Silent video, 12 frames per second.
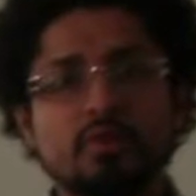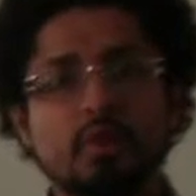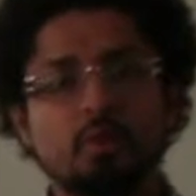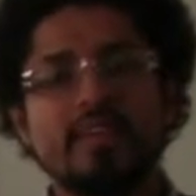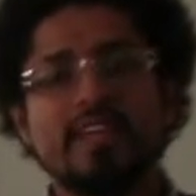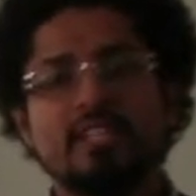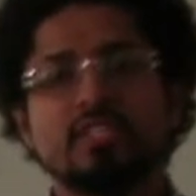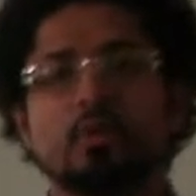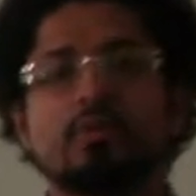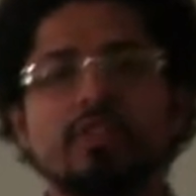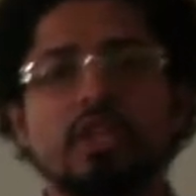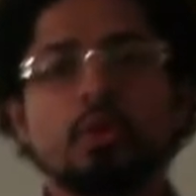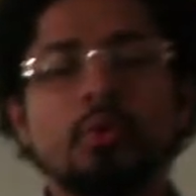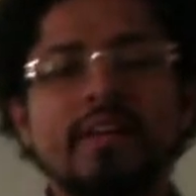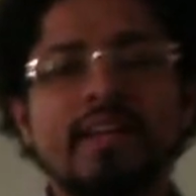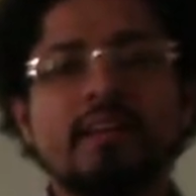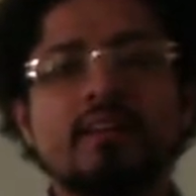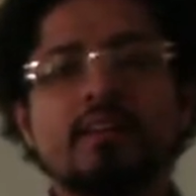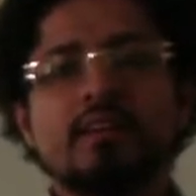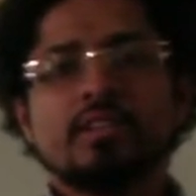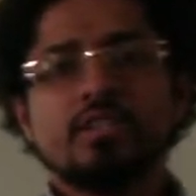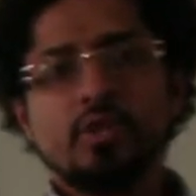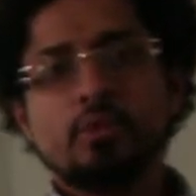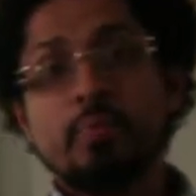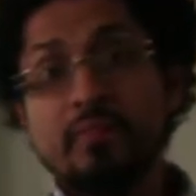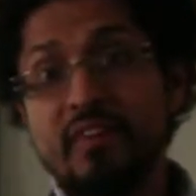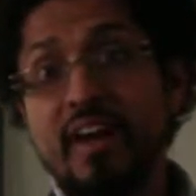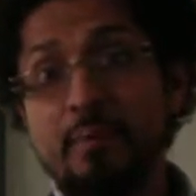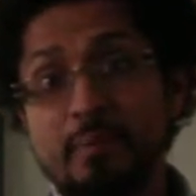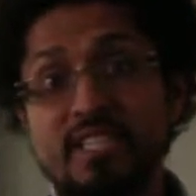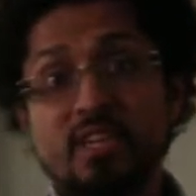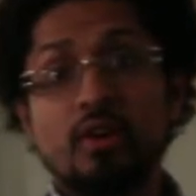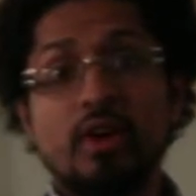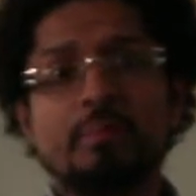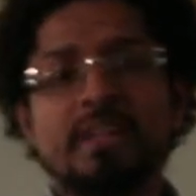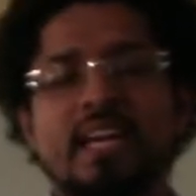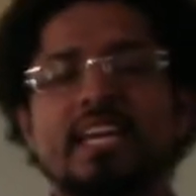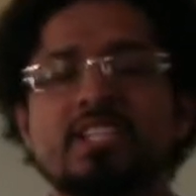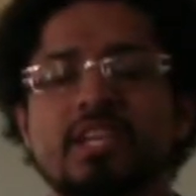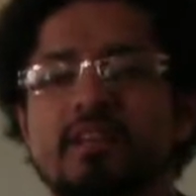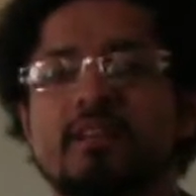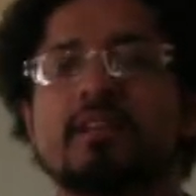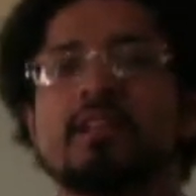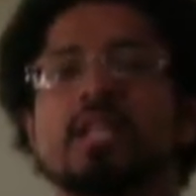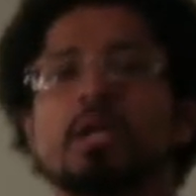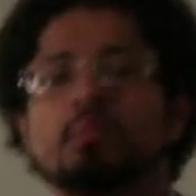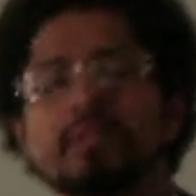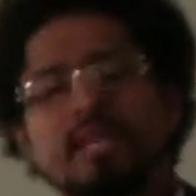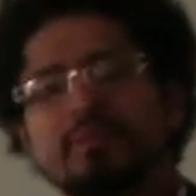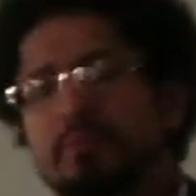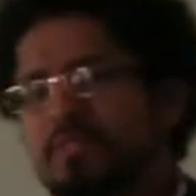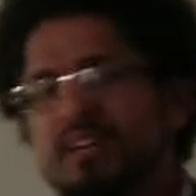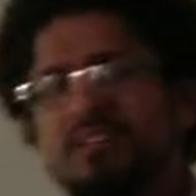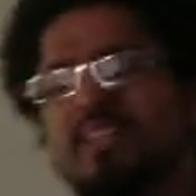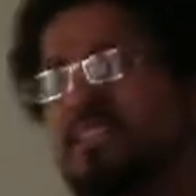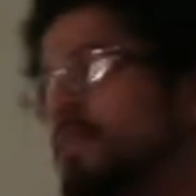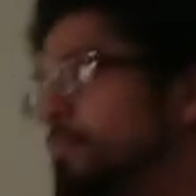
agreeing to. They're agreeing to provide a particular obligation. We sometimes call that the